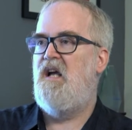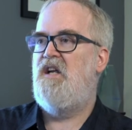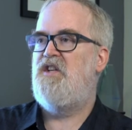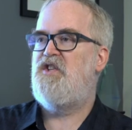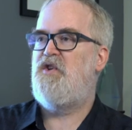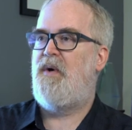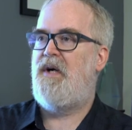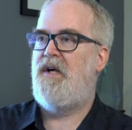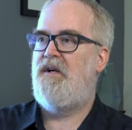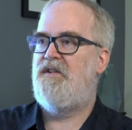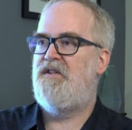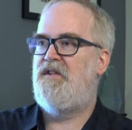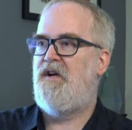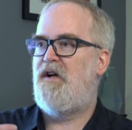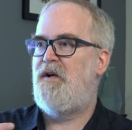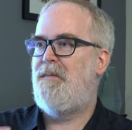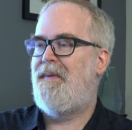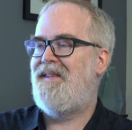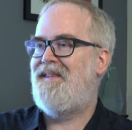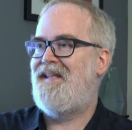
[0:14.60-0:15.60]
So we're here to
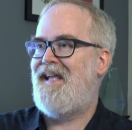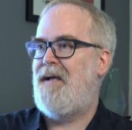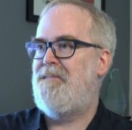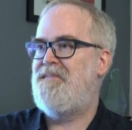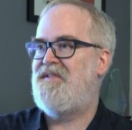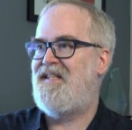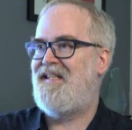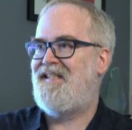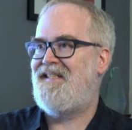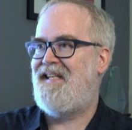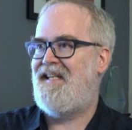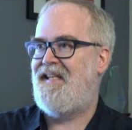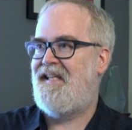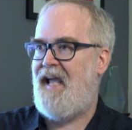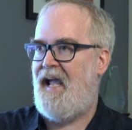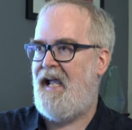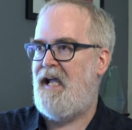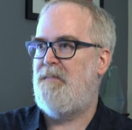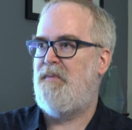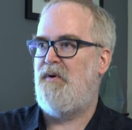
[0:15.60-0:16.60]
talk about the MCT
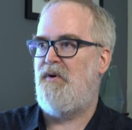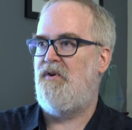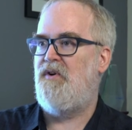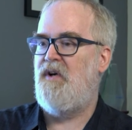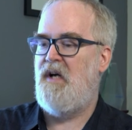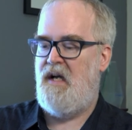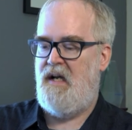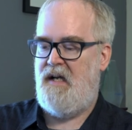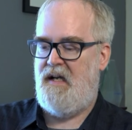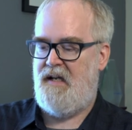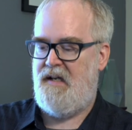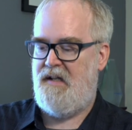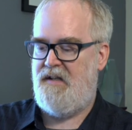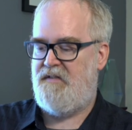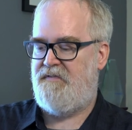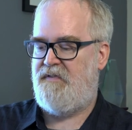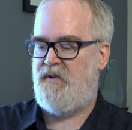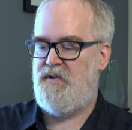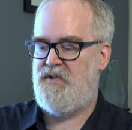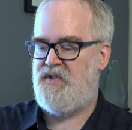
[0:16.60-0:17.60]
cable.
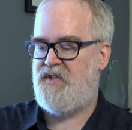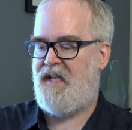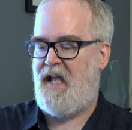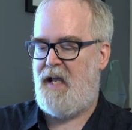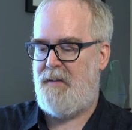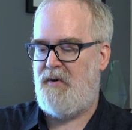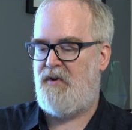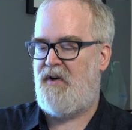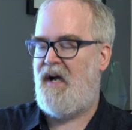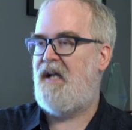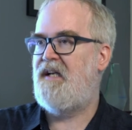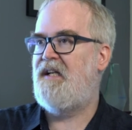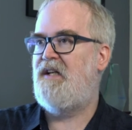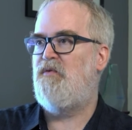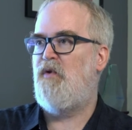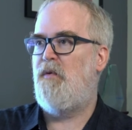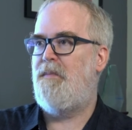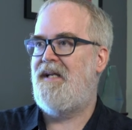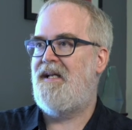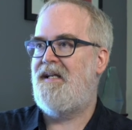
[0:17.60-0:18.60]
The first cable landing
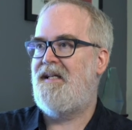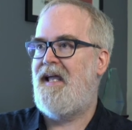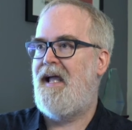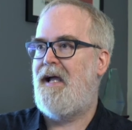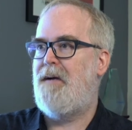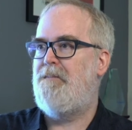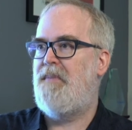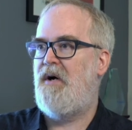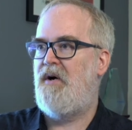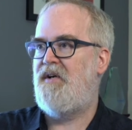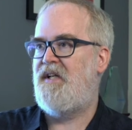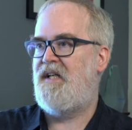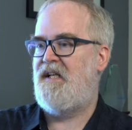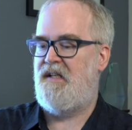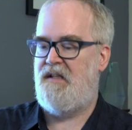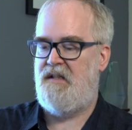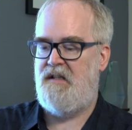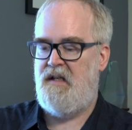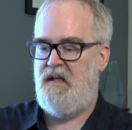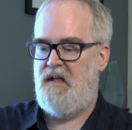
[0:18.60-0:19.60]
will be in
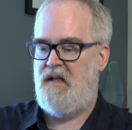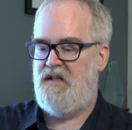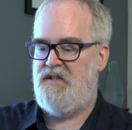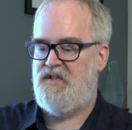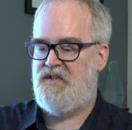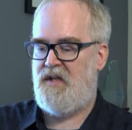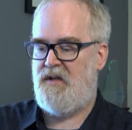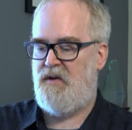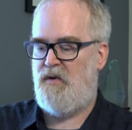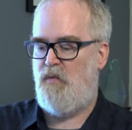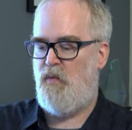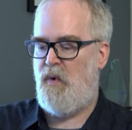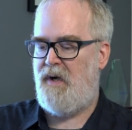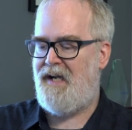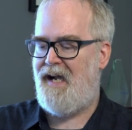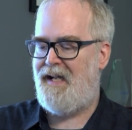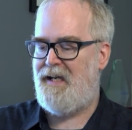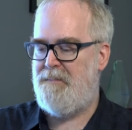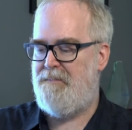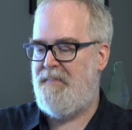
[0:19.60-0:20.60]
Cambodia. So what
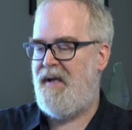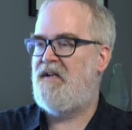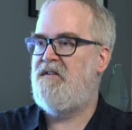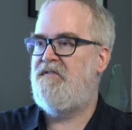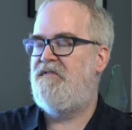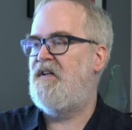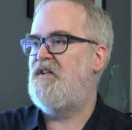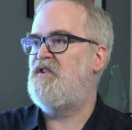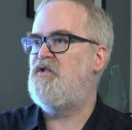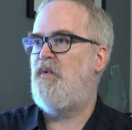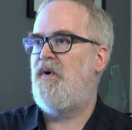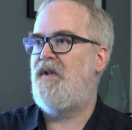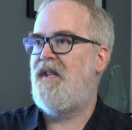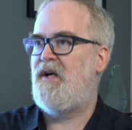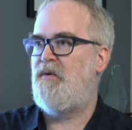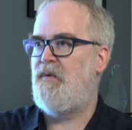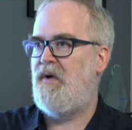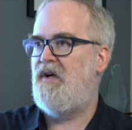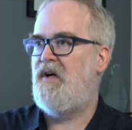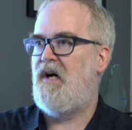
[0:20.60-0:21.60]
kind of benefits will
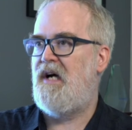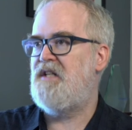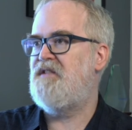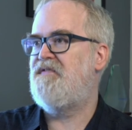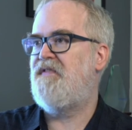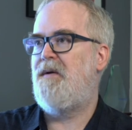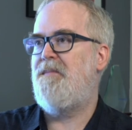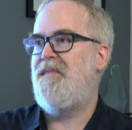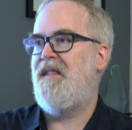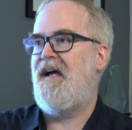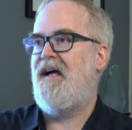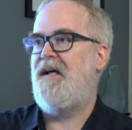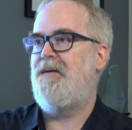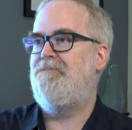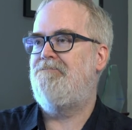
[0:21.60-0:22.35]
they realize from that?